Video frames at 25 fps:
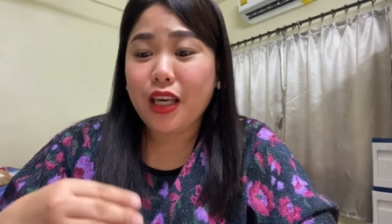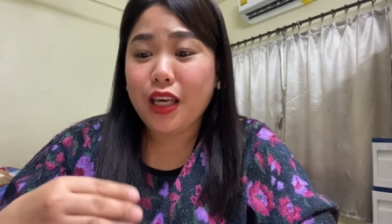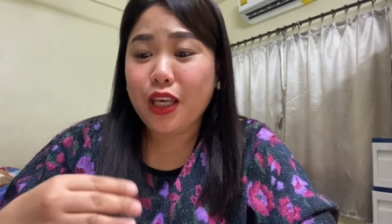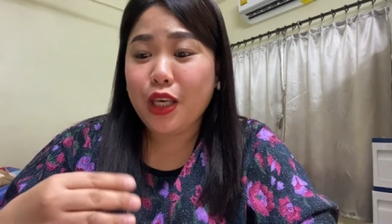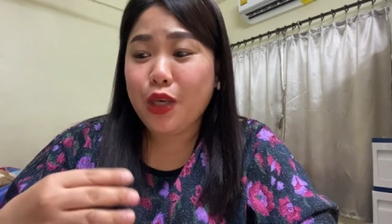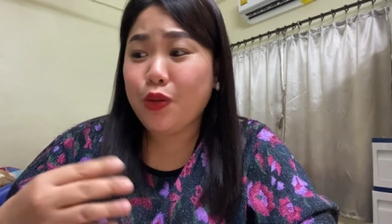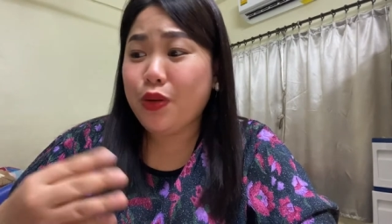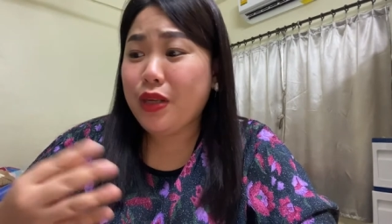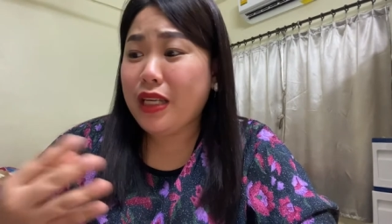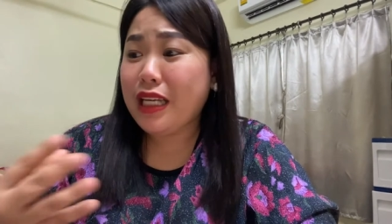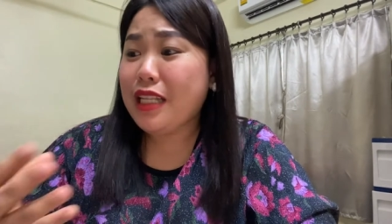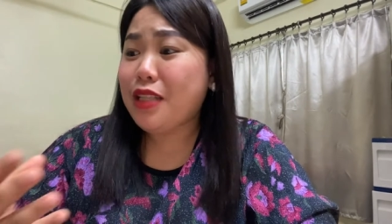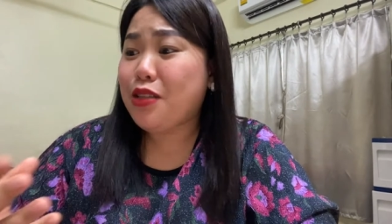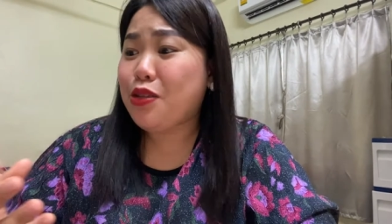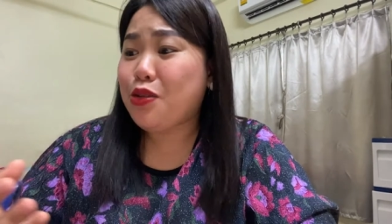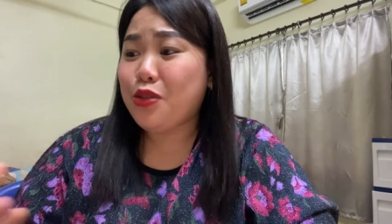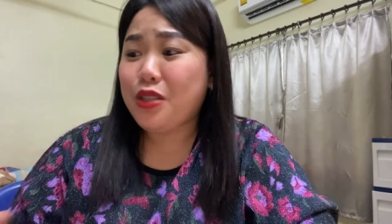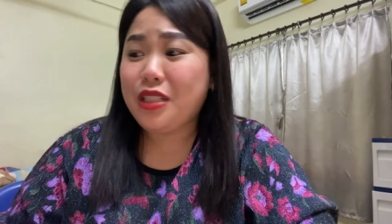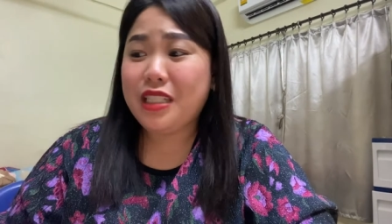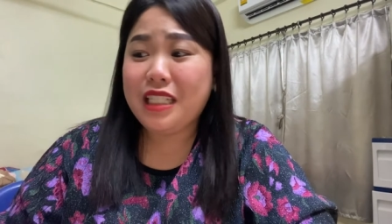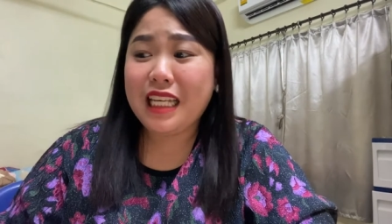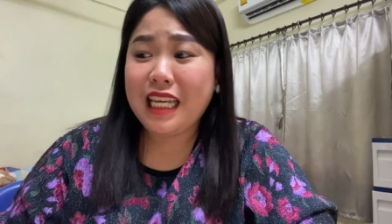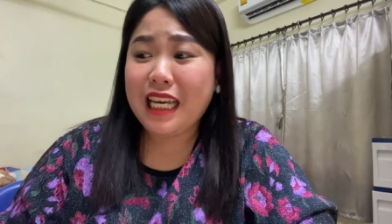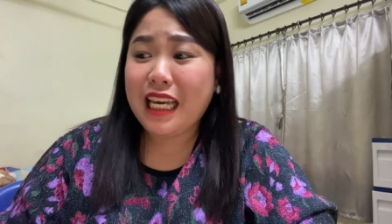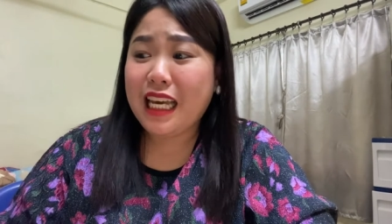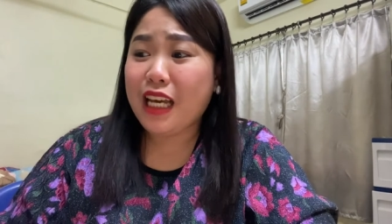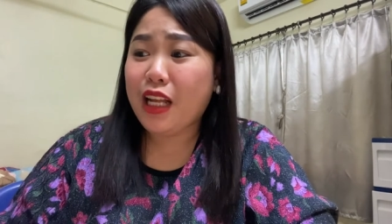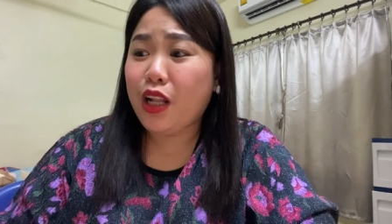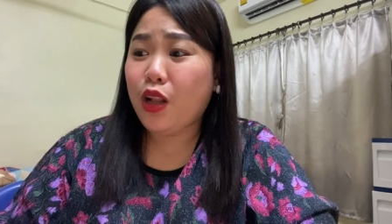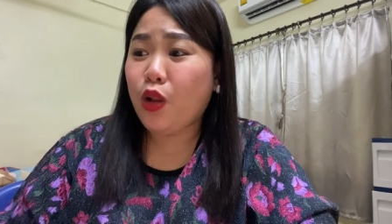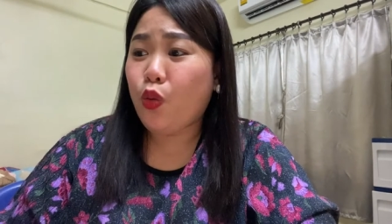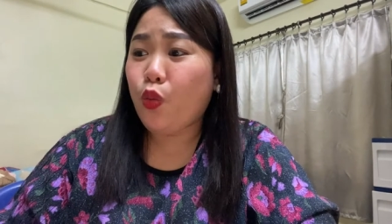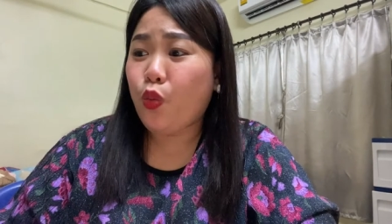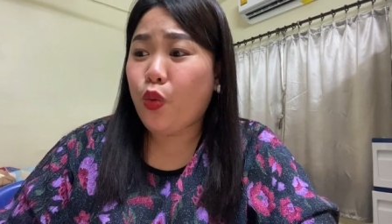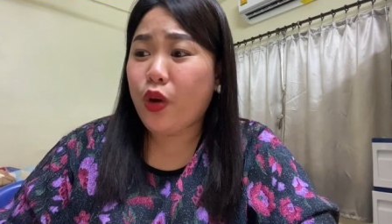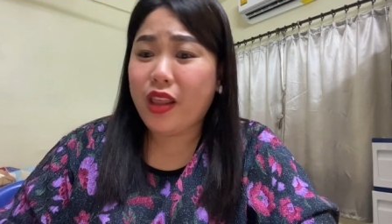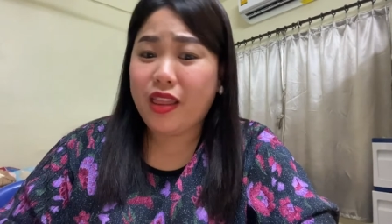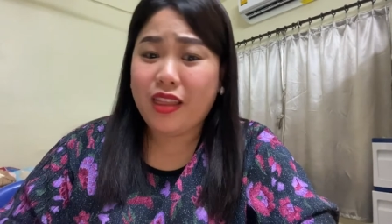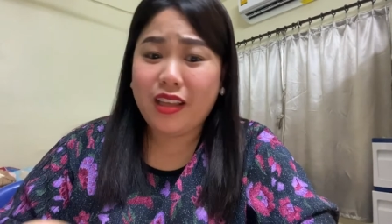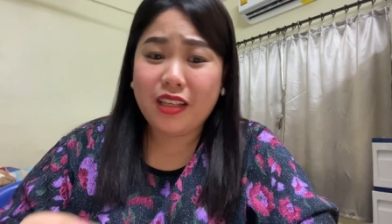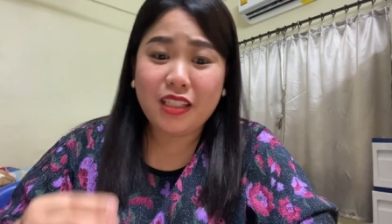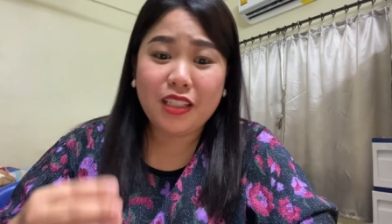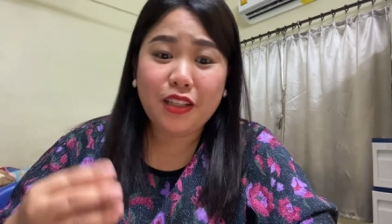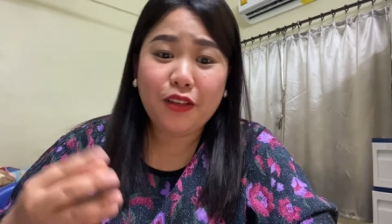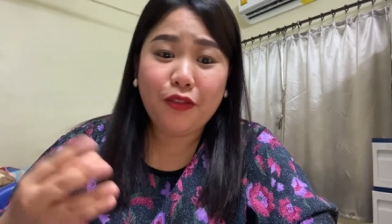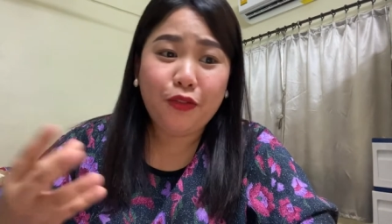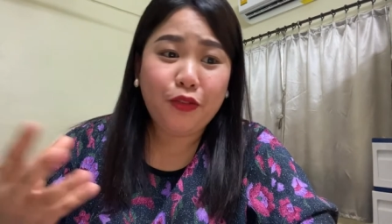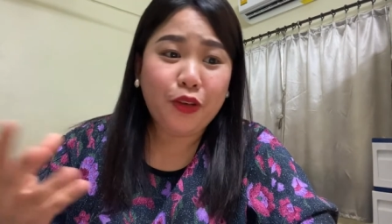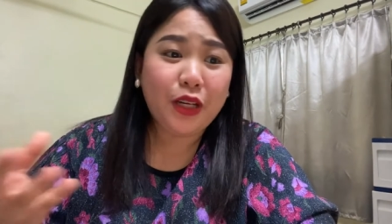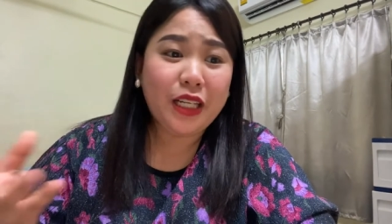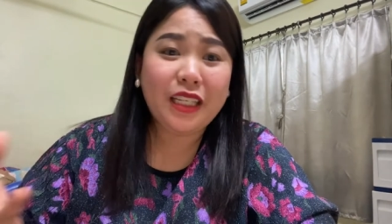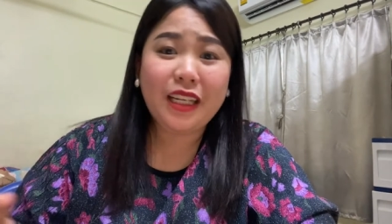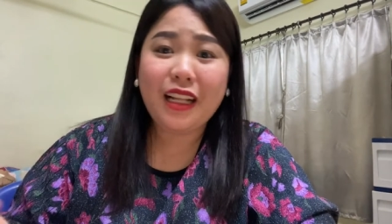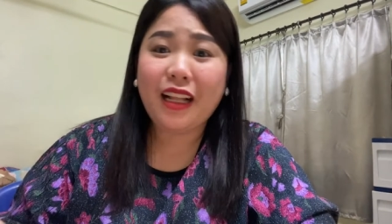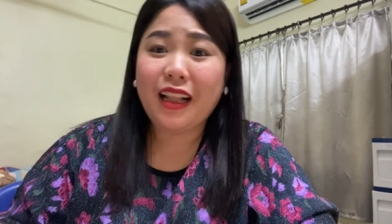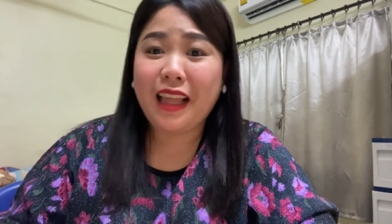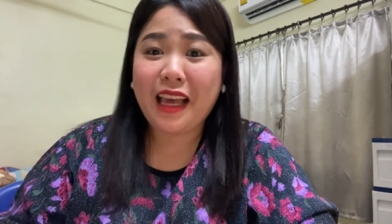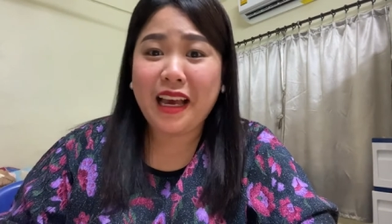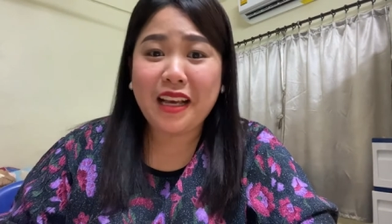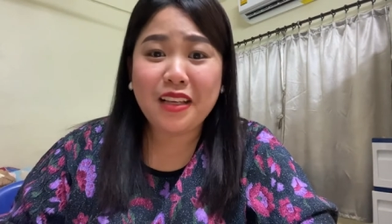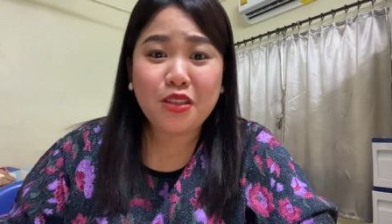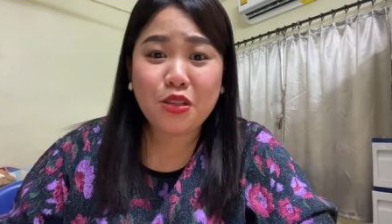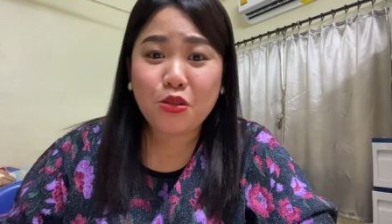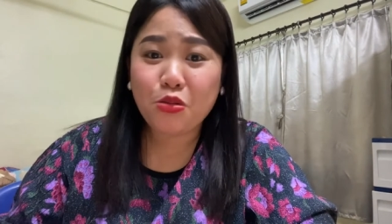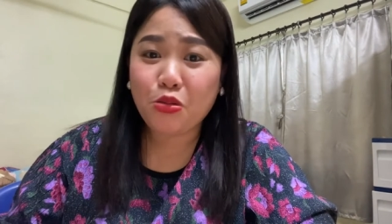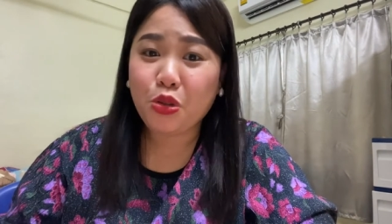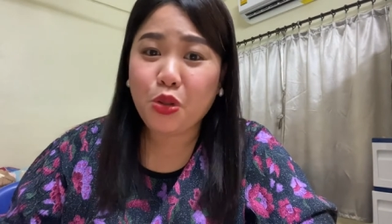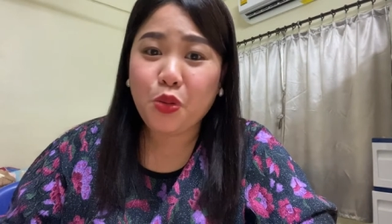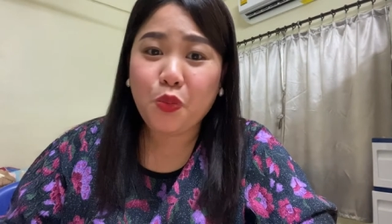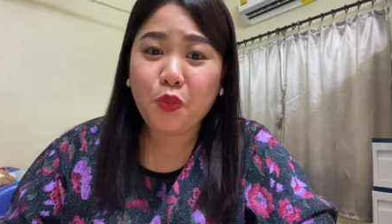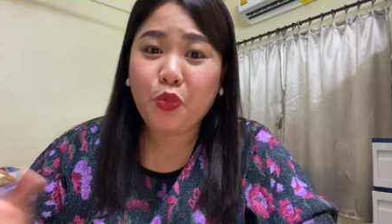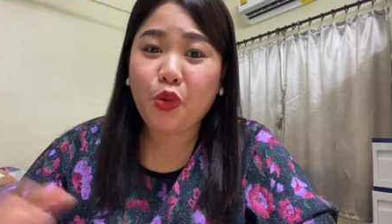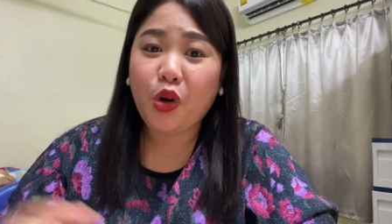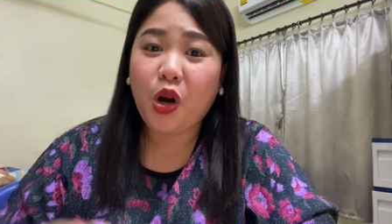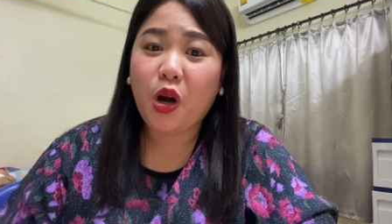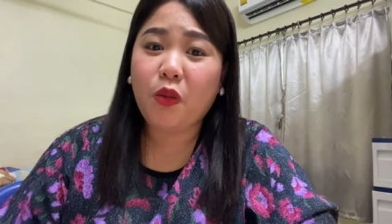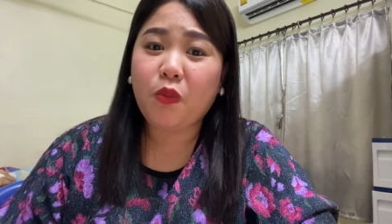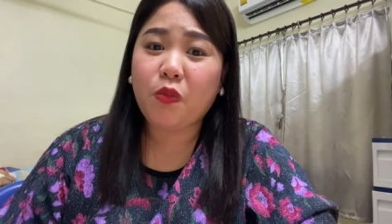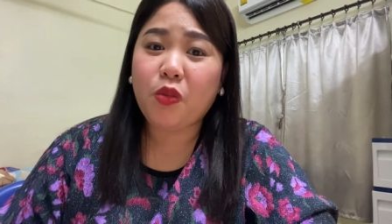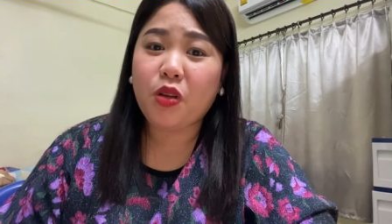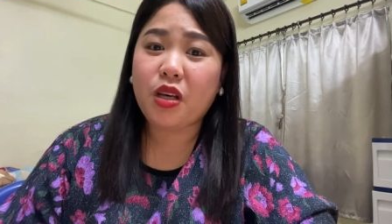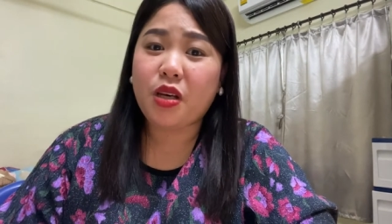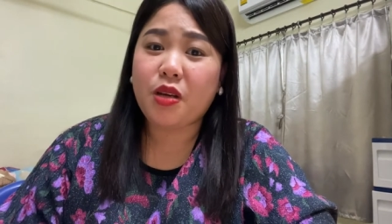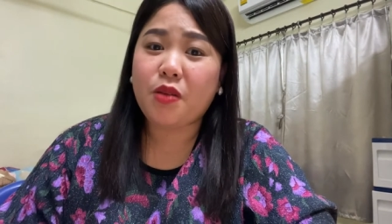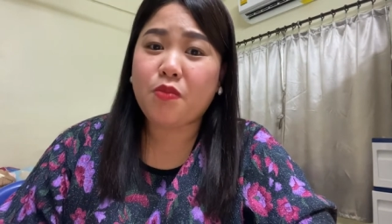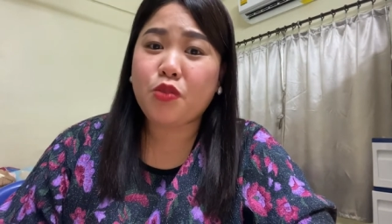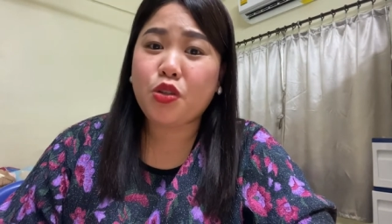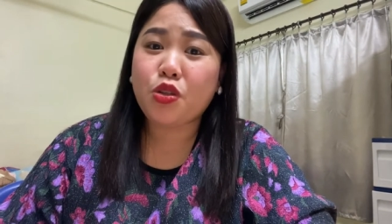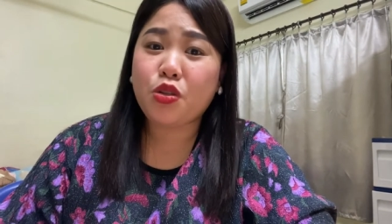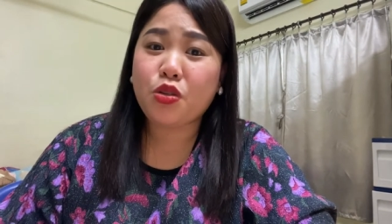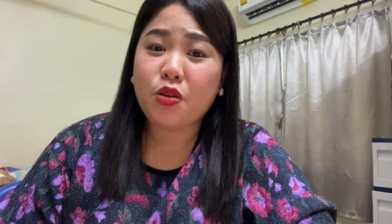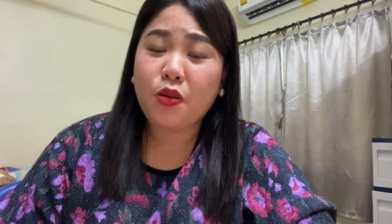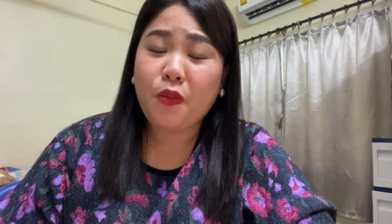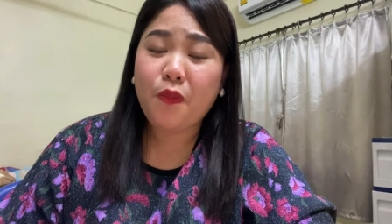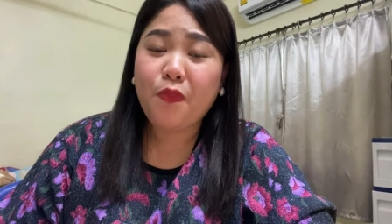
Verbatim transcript: you need to deal with the different classroom problems,